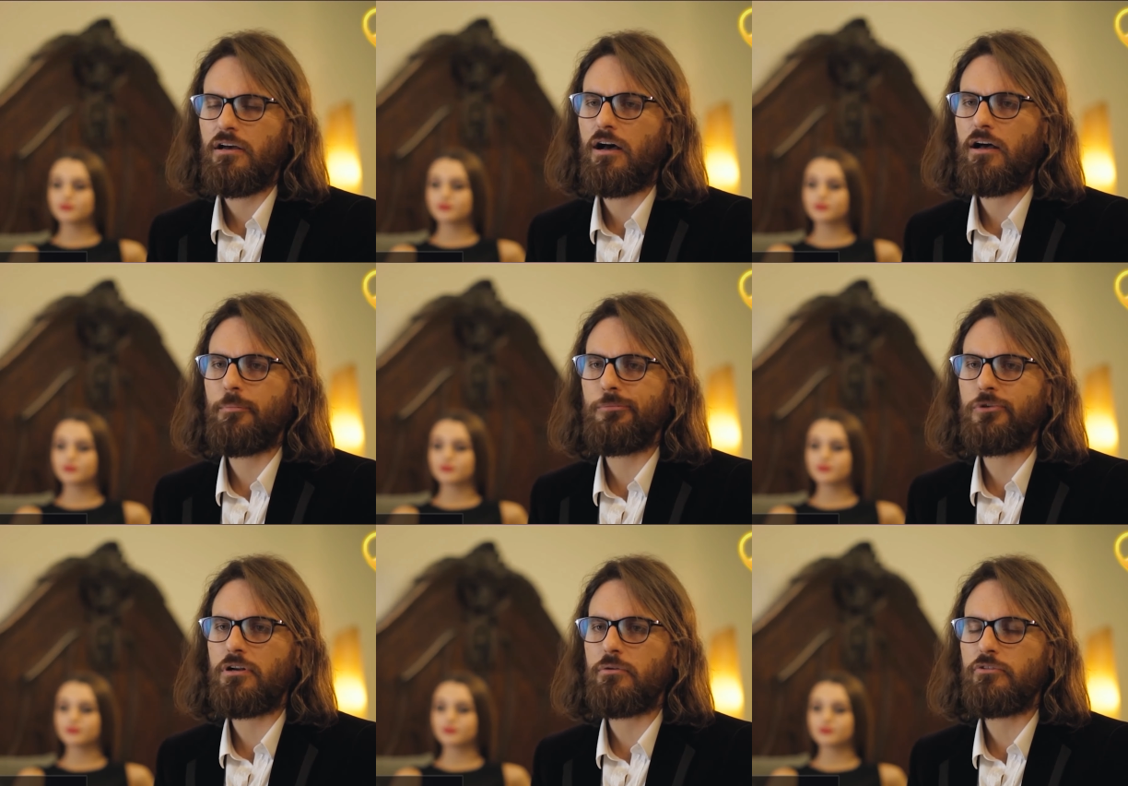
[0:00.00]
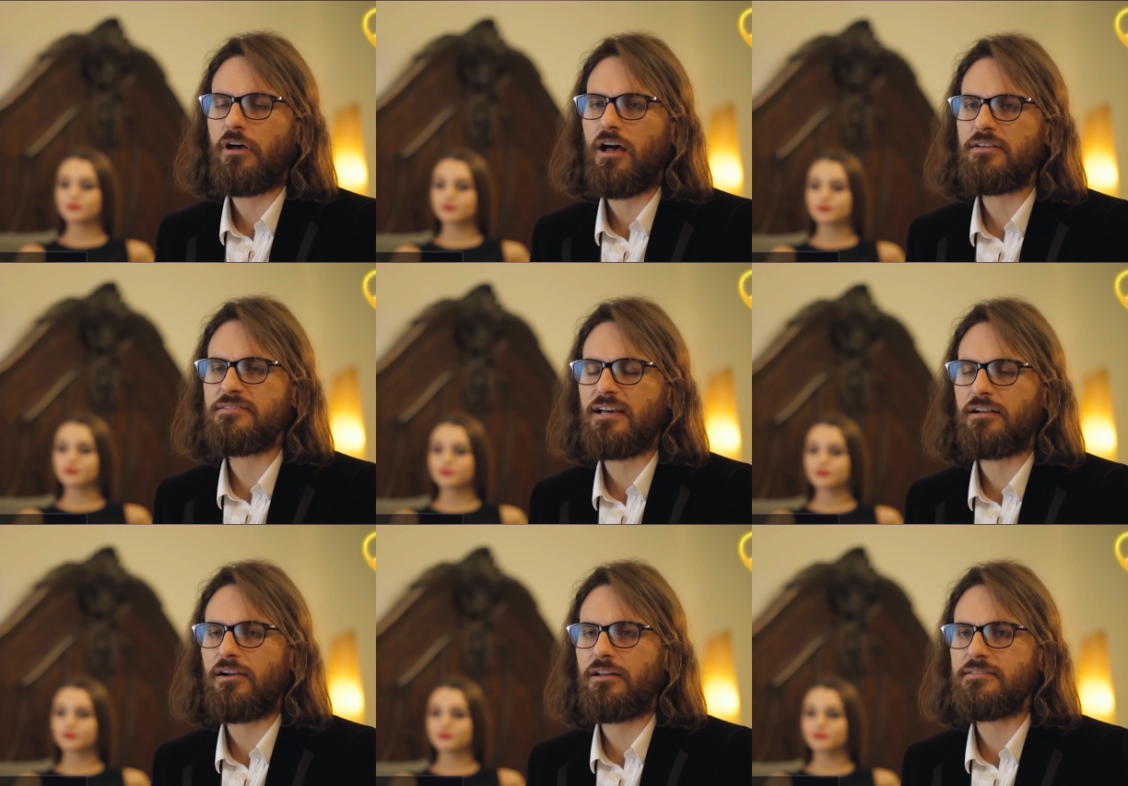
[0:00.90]
Speaker 1: um, you know, to ask that
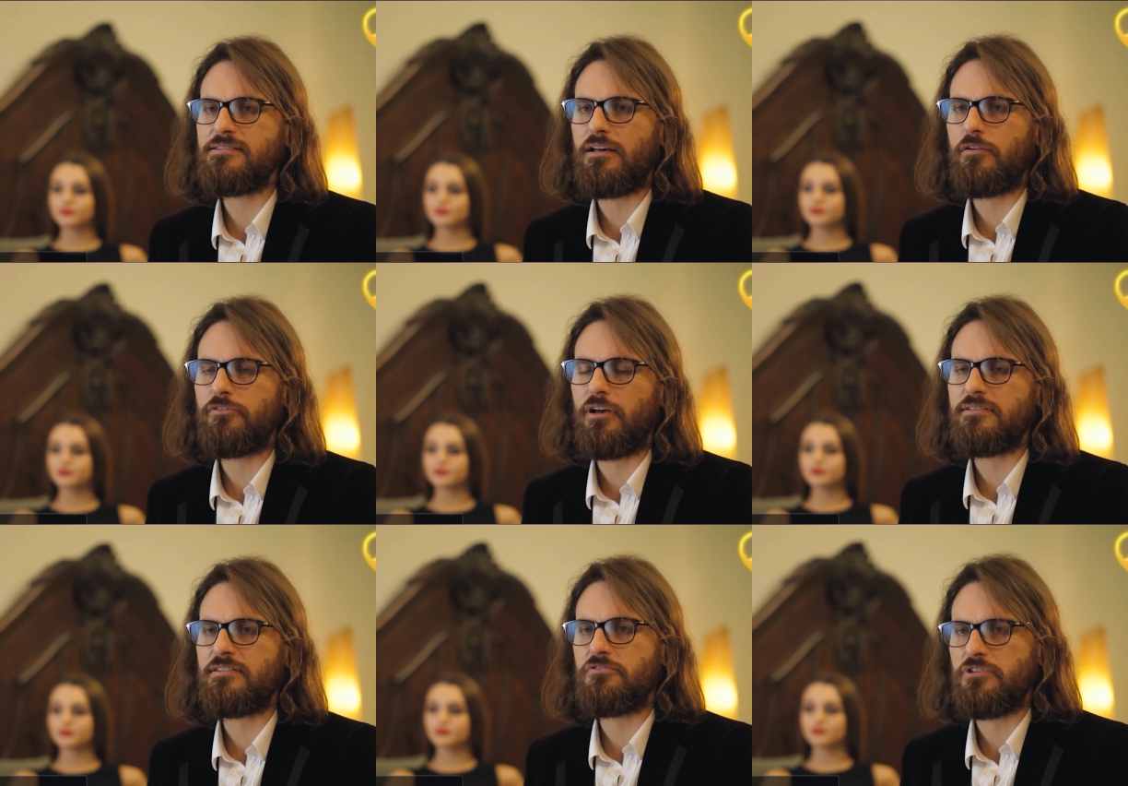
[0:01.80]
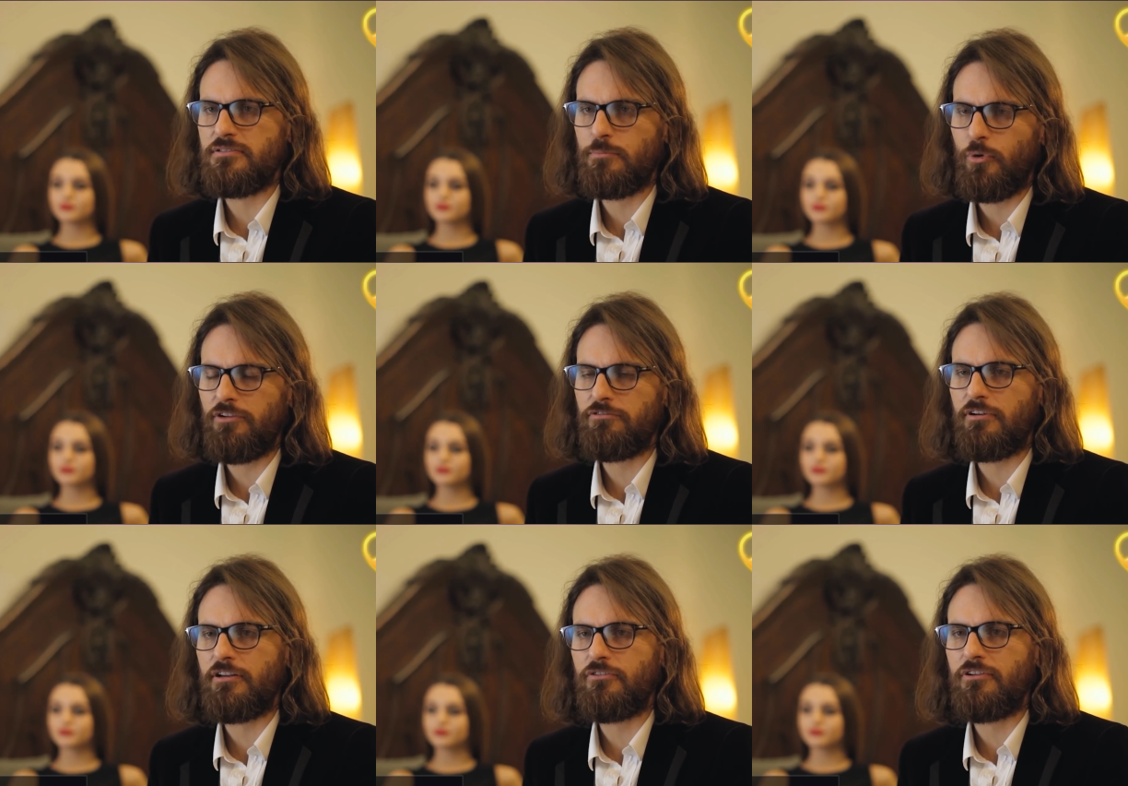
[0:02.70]
kind of stuff, to ask if she has a
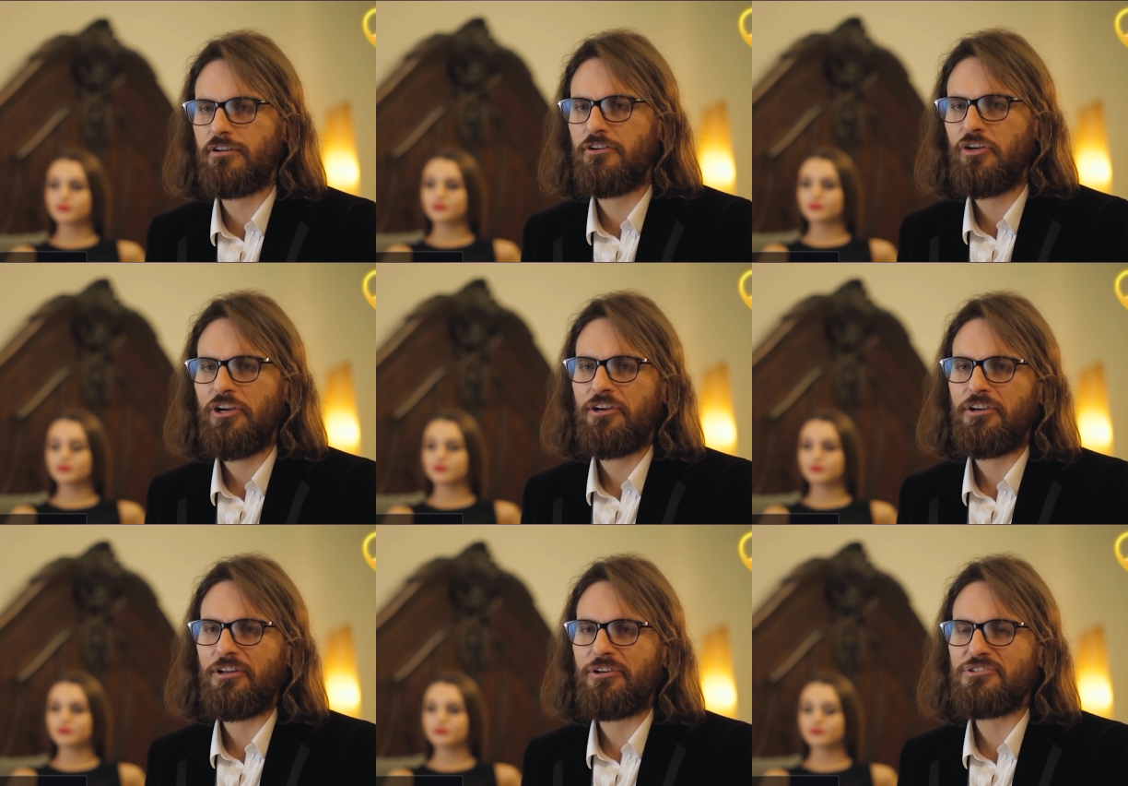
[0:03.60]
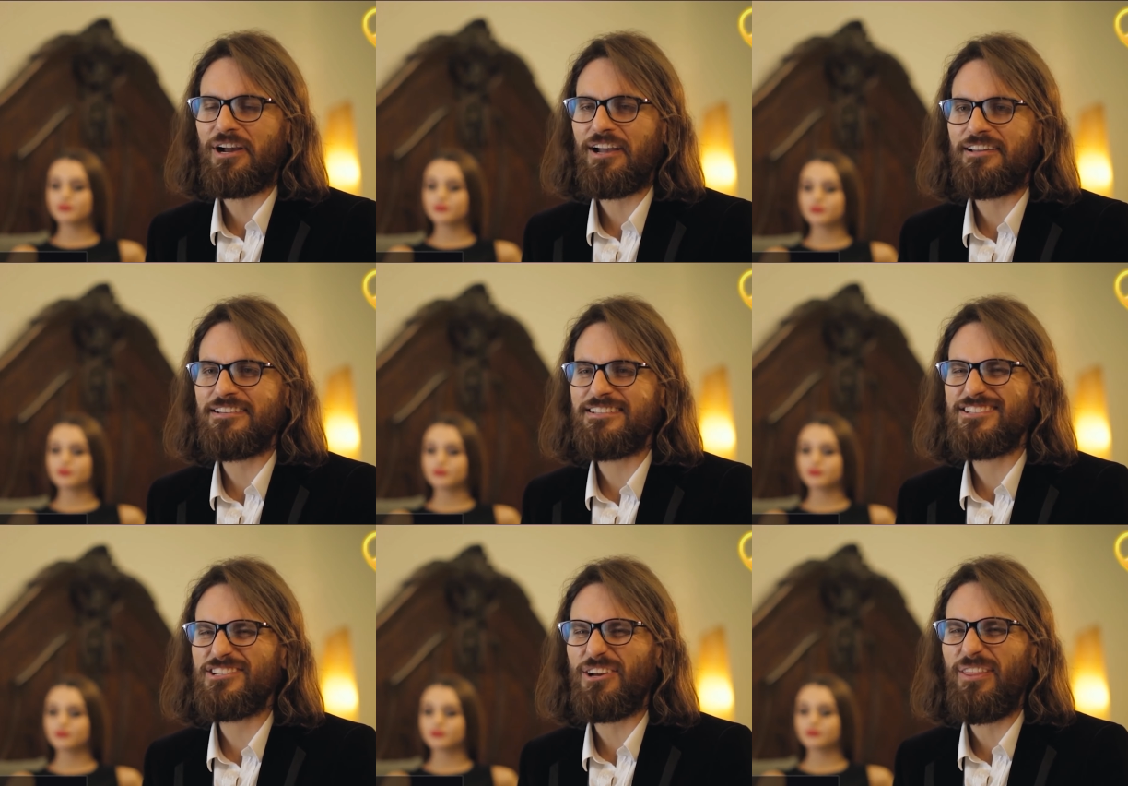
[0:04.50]
boyfriend, to, you know, try and
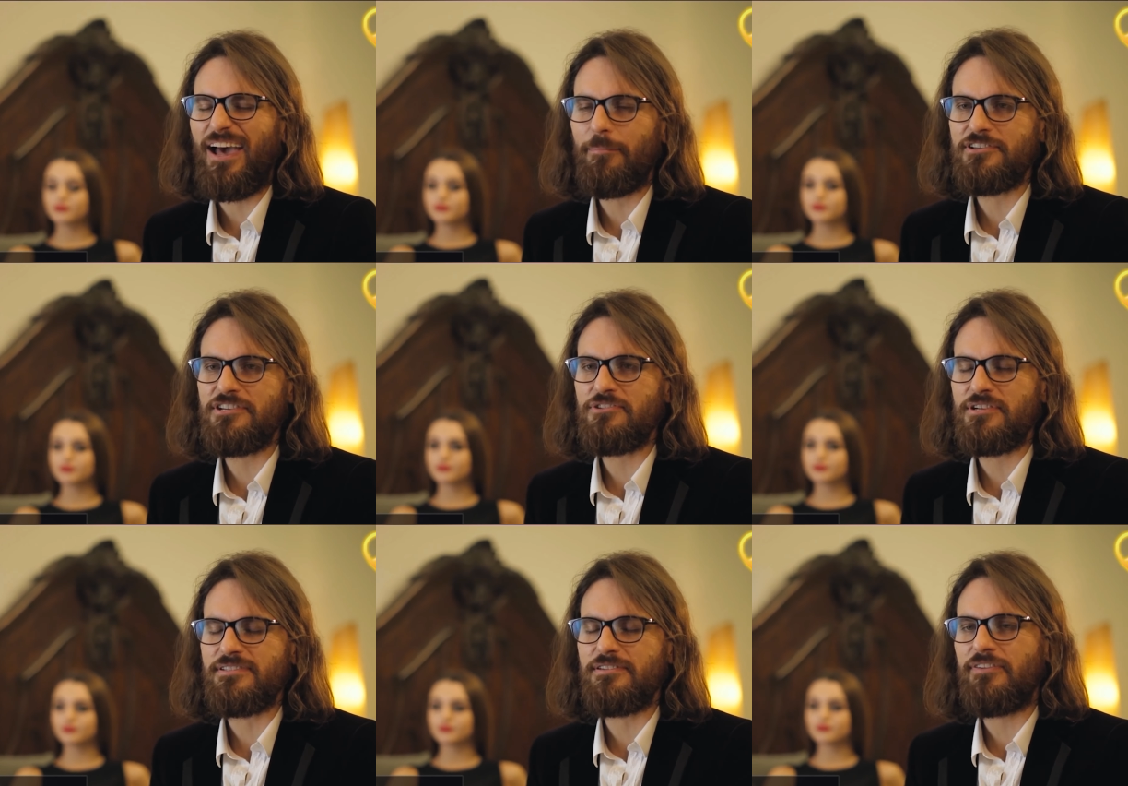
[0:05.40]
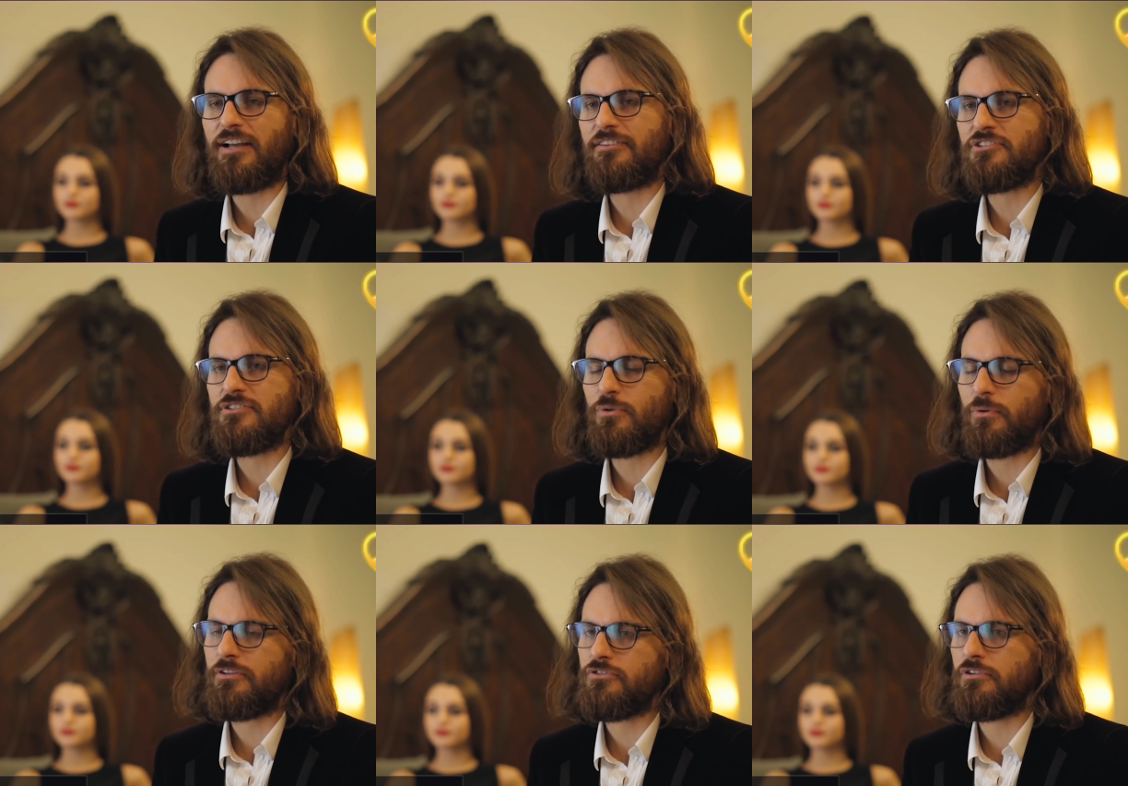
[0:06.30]
show that much interest. The fact that she's
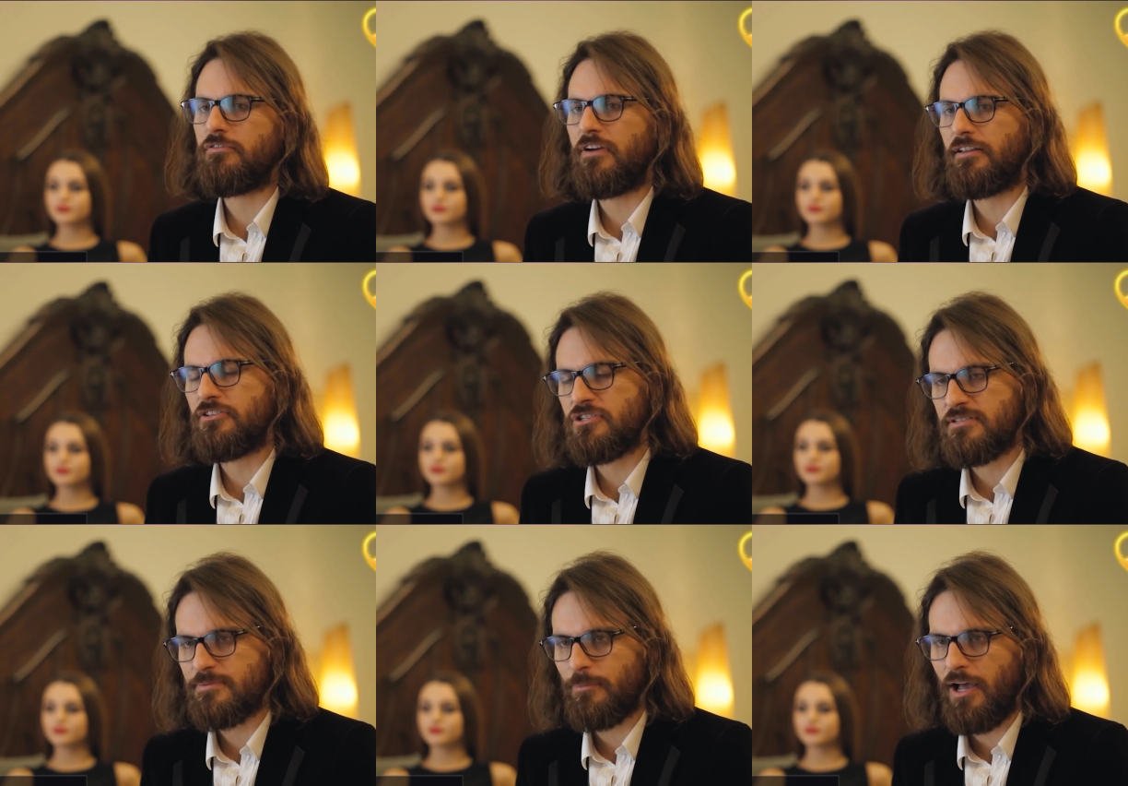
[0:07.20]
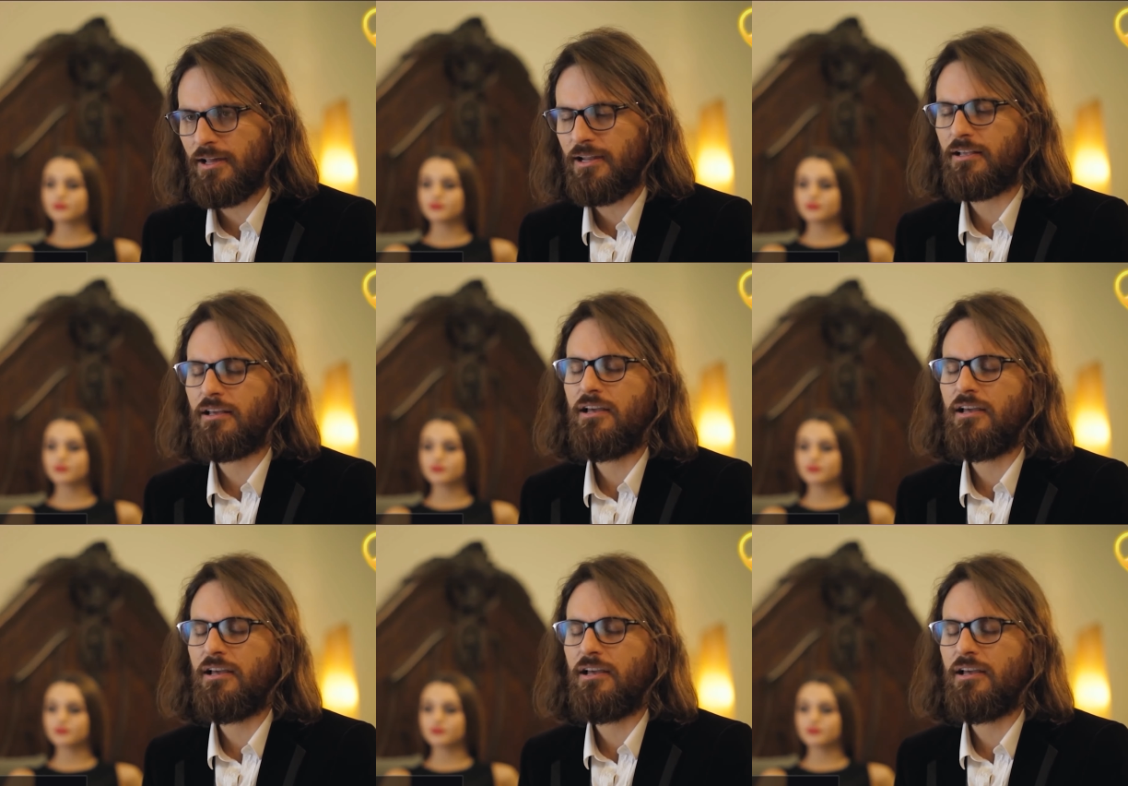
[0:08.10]
talking to you, the fact that she's smiling,